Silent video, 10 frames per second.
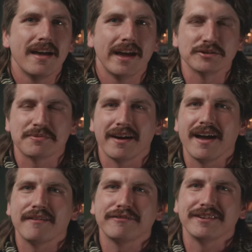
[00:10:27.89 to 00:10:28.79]
and you'll probably
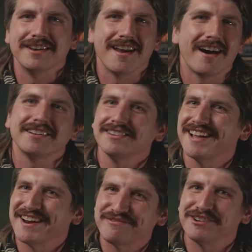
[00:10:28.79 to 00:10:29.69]
have not a
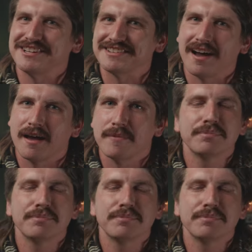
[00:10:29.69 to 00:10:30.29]
lot of free time,